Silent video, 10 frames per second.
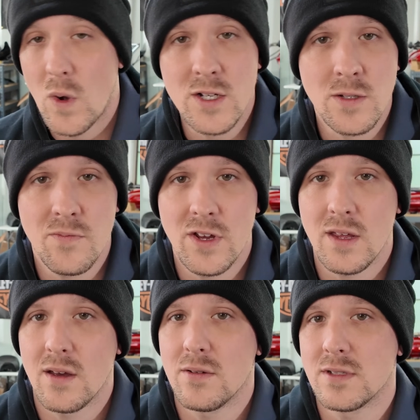watch some
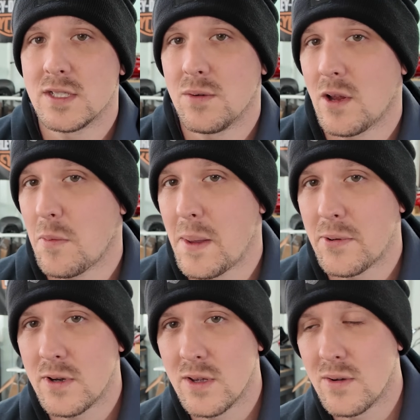videos, see what other
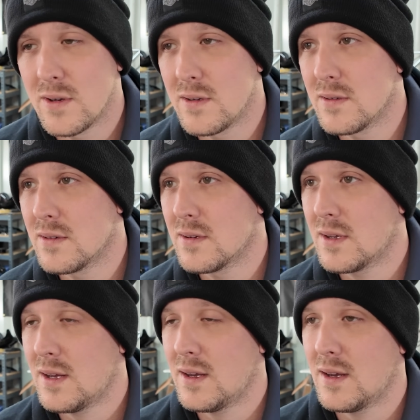people are doing.
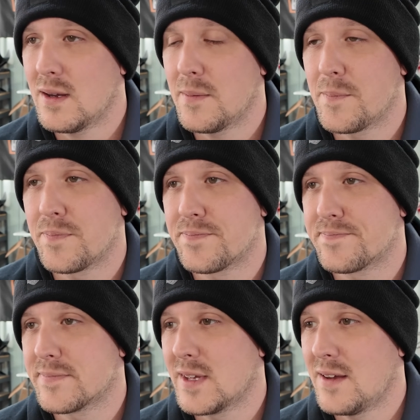
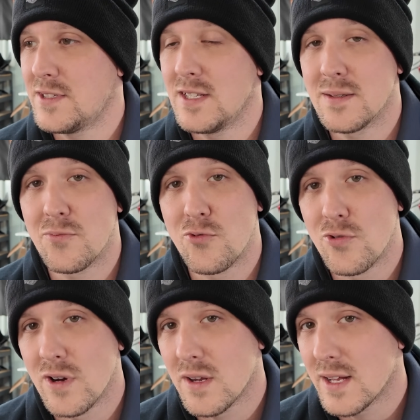I've seen
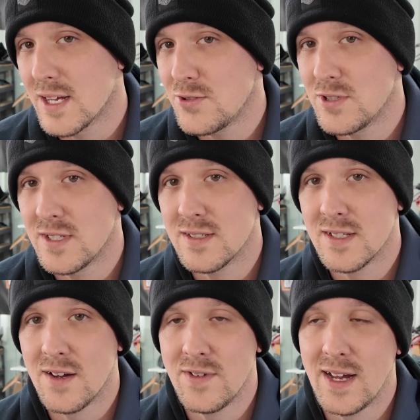some really interesting
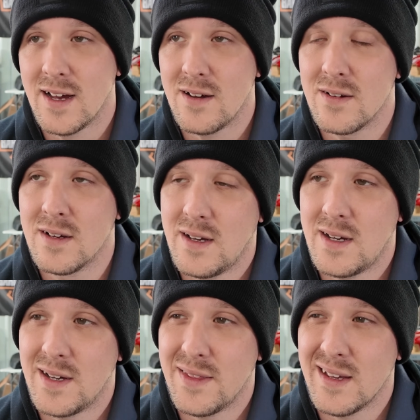stuff now.
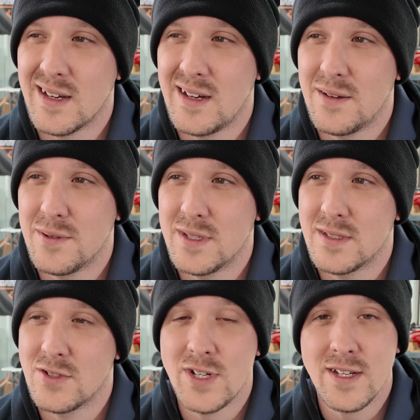I think it
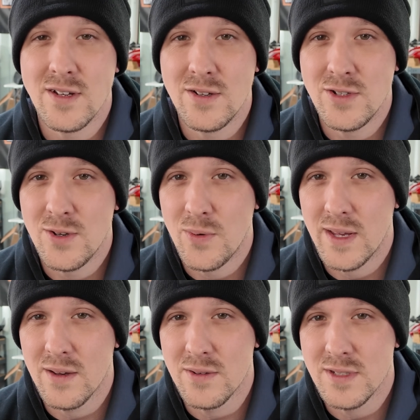was Chase on Two
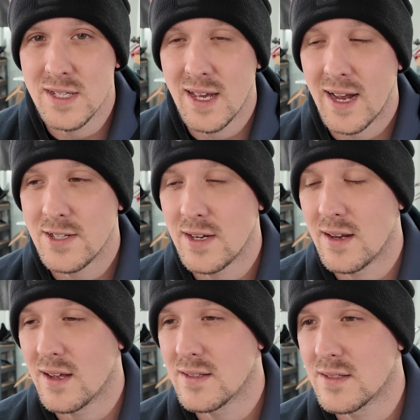Wheels. He actually
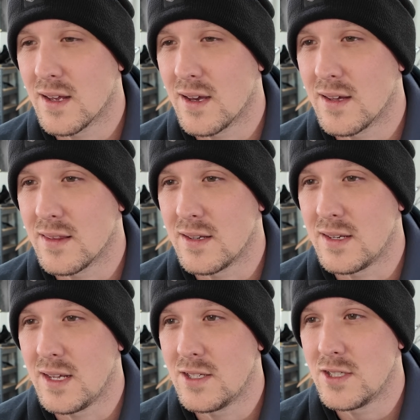does the
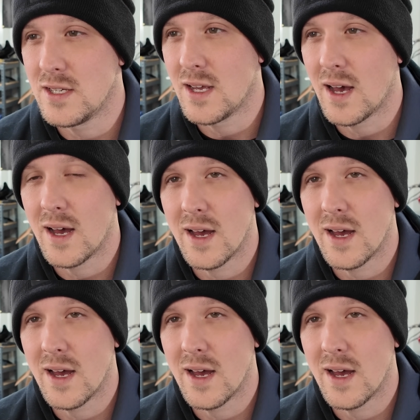DJI,